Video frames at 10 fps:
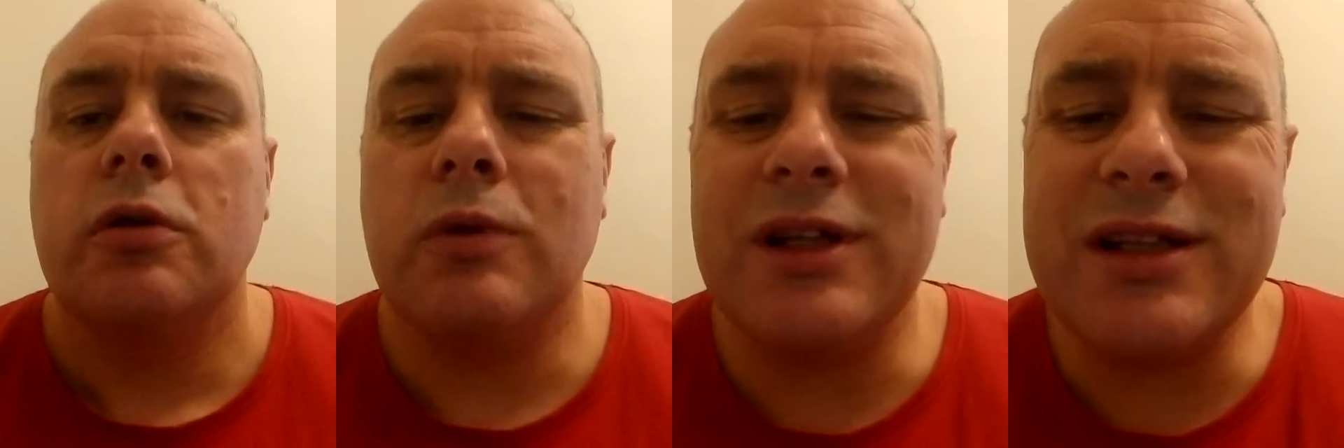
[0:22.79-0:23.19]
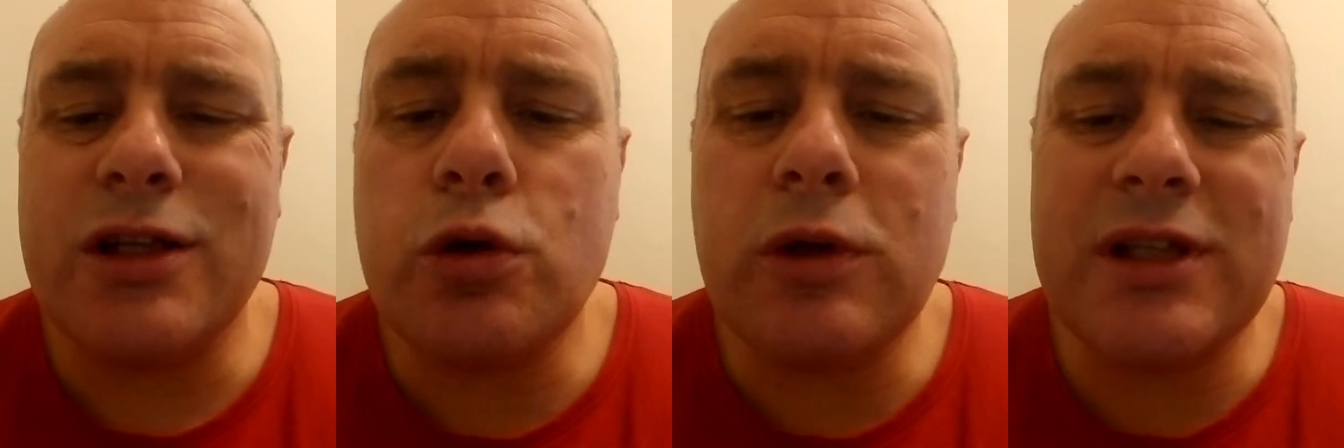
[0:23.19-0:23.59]
Well, the
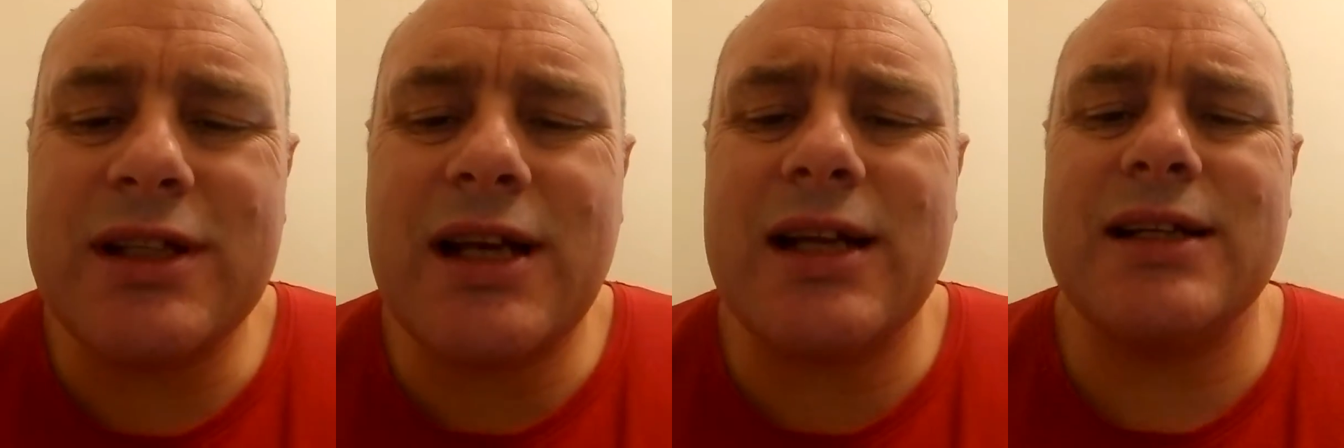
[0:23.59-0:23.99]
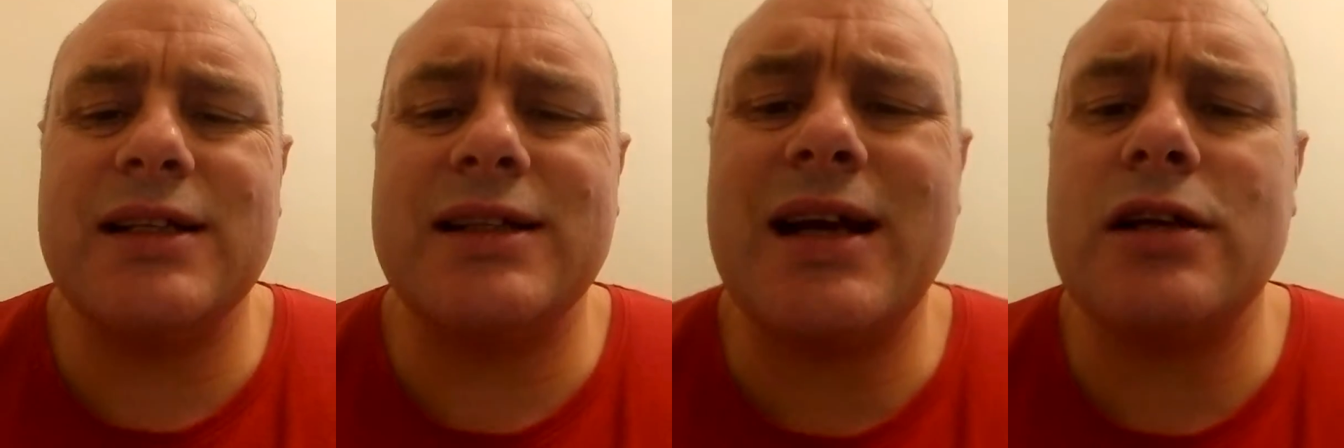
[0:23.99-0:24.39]
two with the
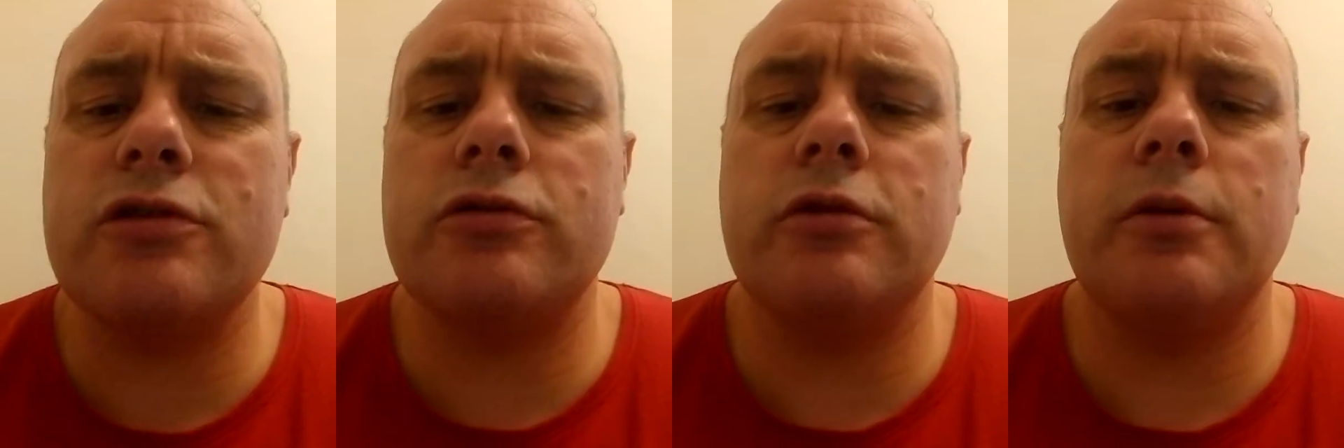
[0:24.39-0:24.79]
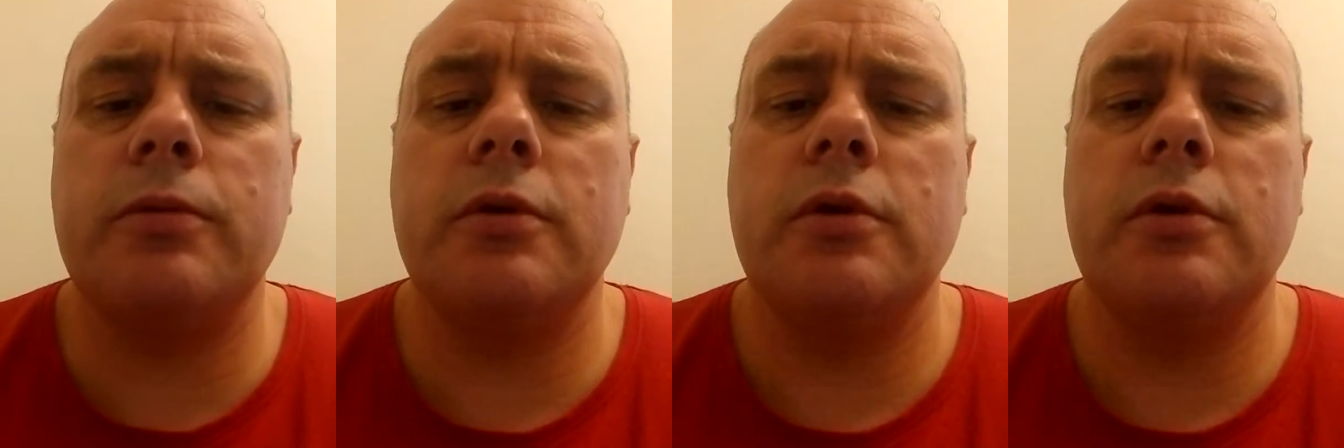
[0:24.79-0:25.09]
Dan tribe.